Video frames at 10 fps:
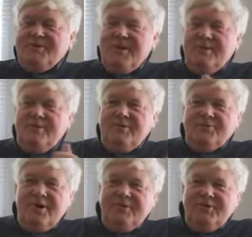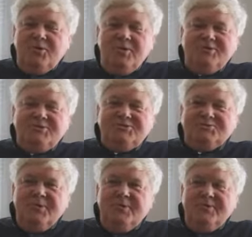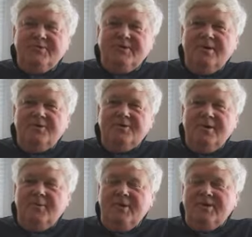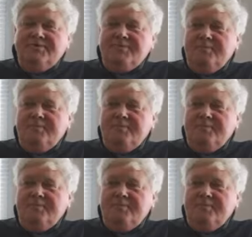take him to the Dorothy Quincy suite where the telethon was.